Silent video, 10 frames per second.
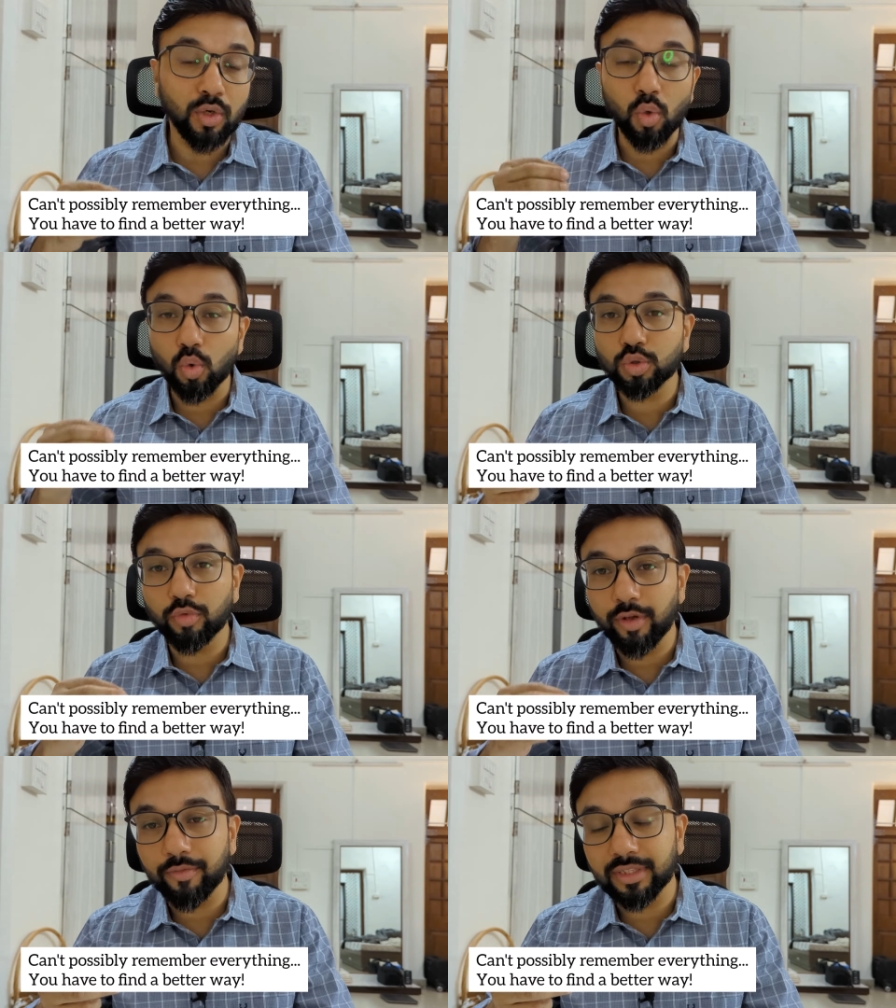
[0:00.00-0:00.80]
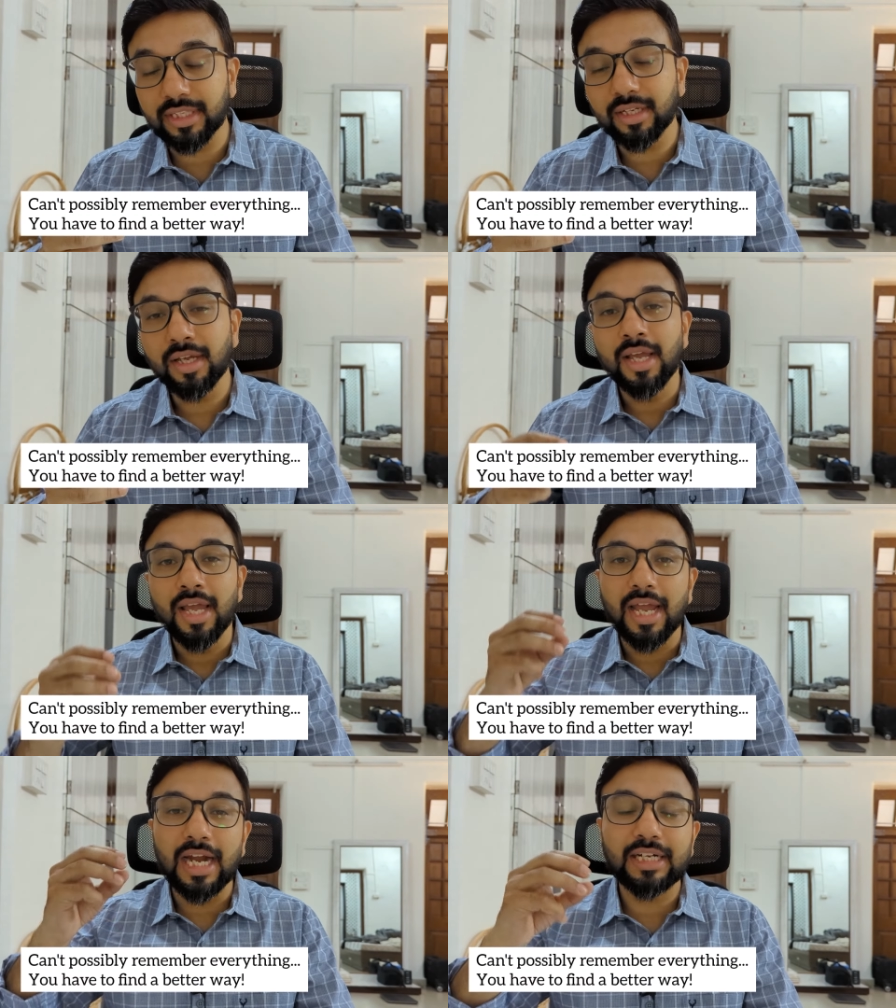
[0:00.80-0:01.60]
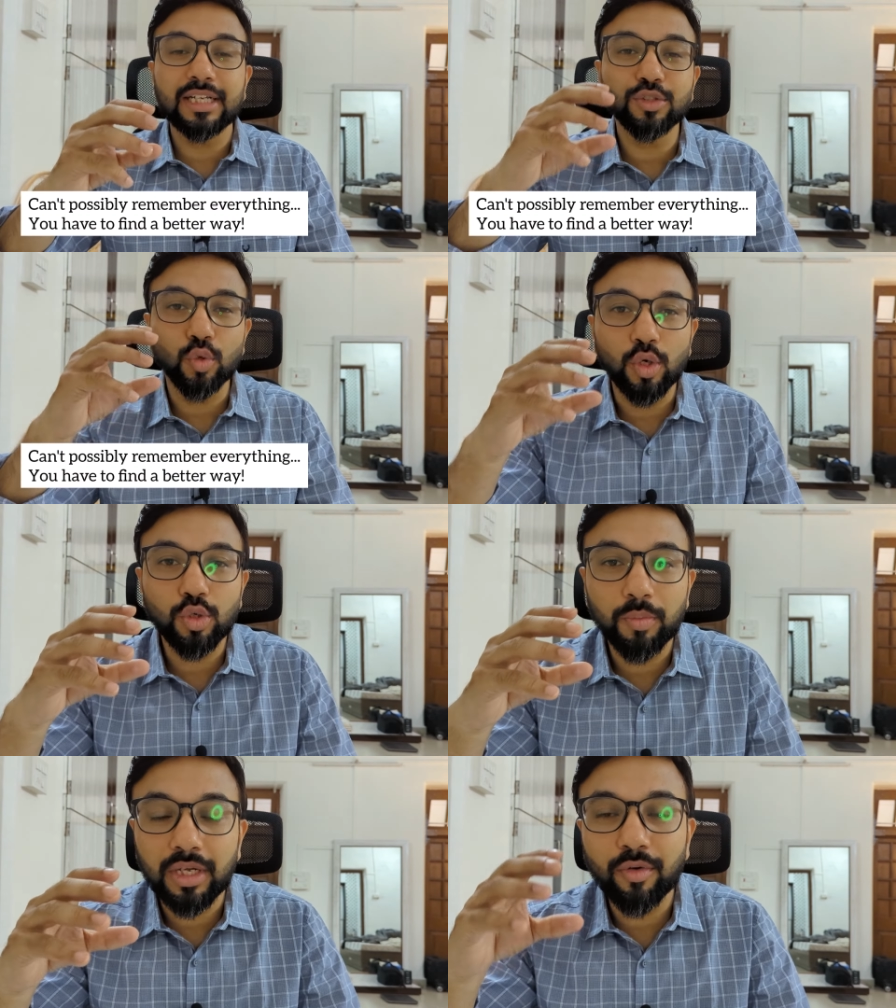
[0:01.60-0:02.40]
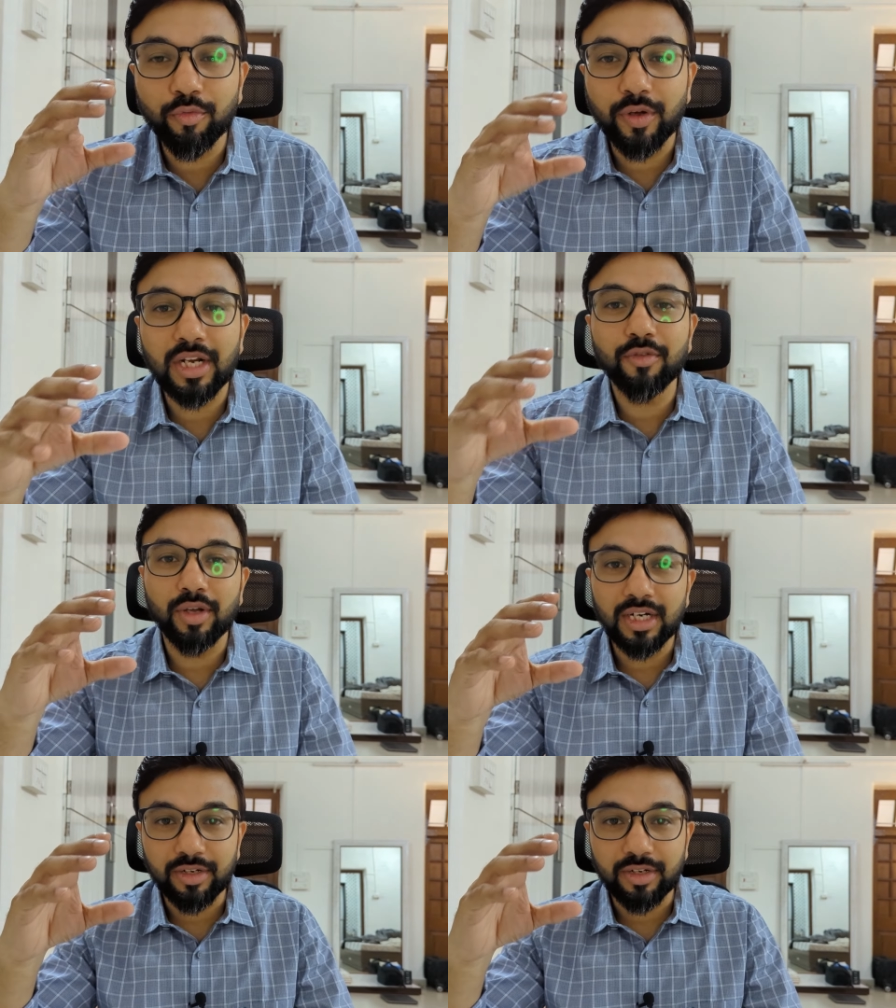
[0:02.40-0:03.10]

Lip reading: notes of everything, it is going to become very